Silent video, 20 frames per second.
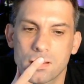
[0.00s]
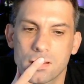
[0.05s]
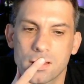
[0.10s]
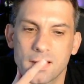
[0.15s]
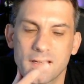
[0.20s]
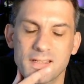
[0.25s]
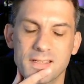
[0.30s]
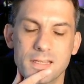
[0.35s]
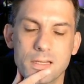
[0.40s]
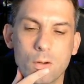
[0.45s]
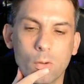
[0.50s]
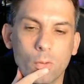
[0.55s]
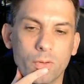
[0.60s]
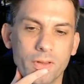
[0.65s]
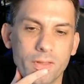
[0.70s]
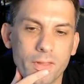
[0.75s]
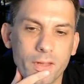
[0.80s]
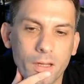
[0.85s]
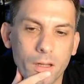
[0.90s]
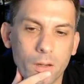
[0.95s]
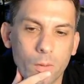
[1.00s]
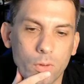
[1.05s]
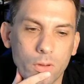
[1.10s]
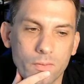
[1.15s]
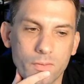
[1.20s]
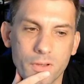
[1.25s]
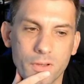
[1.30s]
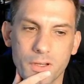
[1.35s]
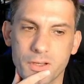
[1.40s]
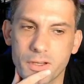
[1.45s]
Guess the only thing I would
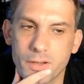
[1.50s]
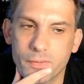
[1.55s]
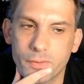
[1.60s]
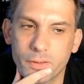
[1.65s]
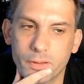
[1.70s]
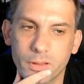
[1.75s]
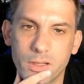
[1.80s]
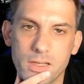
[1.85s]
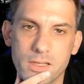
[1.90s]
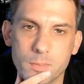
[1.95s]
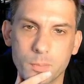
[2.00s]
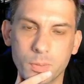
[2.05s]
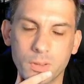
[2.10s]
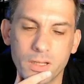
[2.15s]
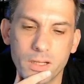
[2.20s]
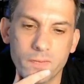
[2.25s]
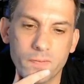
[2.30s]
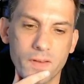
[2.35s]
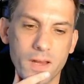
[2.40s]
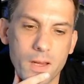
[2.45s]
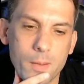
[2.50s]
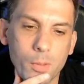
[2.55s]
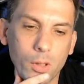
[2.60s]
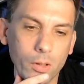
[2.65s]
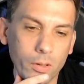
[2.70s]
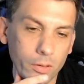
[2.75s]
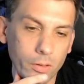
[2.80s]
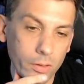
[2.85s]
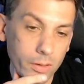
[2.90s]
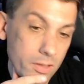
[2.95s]
have done differently is played Fable
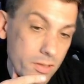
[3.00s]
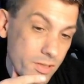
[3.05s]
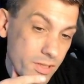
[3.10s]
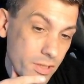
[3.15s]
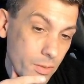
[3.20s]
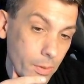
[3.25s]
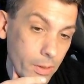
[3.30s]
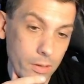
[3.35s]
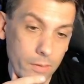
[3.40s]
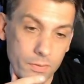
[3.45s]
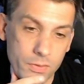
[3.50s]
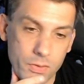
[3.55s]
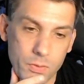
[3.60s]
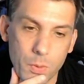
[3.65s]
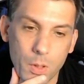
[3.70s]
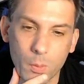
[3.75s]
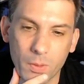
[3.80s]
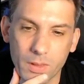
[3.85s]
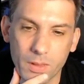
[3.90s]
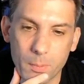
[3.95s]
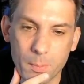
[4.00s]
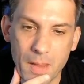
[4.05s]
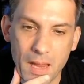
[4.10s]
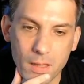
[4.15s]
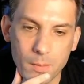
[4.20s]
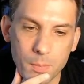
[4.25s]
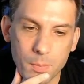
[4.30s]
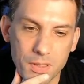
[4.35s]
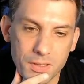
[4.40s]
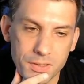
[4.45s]
earlier, so I could have swung with the
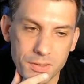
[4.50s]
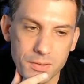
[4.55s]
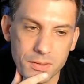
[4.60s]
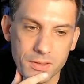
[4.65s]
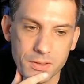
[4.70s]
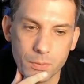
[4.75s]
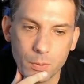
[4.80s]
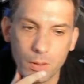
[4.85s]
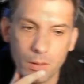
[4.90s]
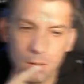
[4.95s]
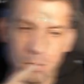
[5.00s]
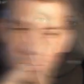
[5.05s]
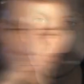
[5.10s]
Bankbuster as well.